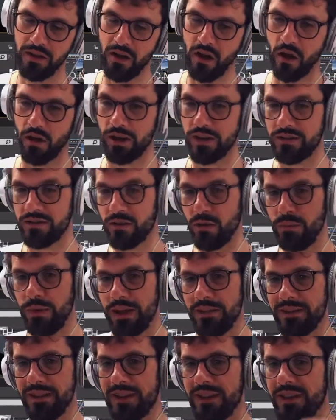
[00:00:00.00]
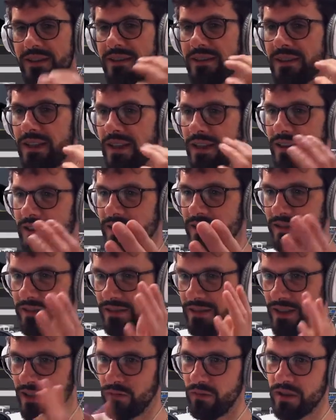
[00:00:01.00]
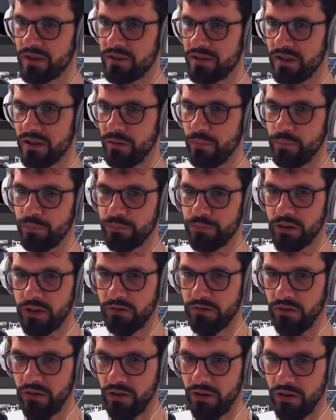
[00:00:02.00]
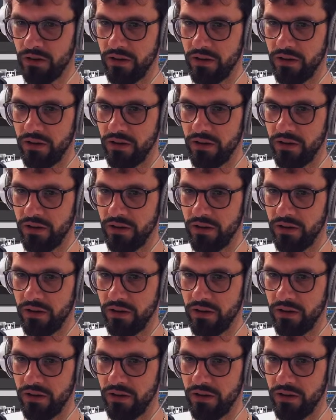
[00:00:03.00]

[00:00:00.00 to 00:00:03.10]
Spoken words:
Okay, so basically a sequencer for